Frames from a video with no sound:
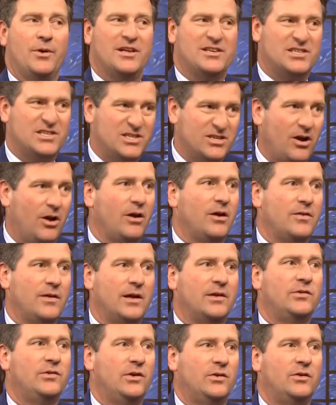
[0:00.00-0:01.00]
get stuck in
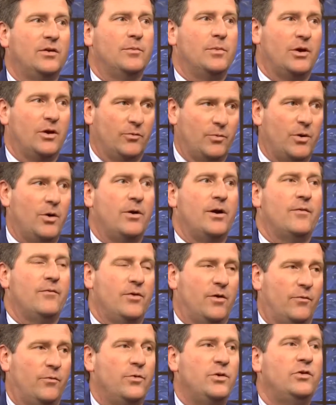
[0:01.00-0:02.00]
that system because we don't have enough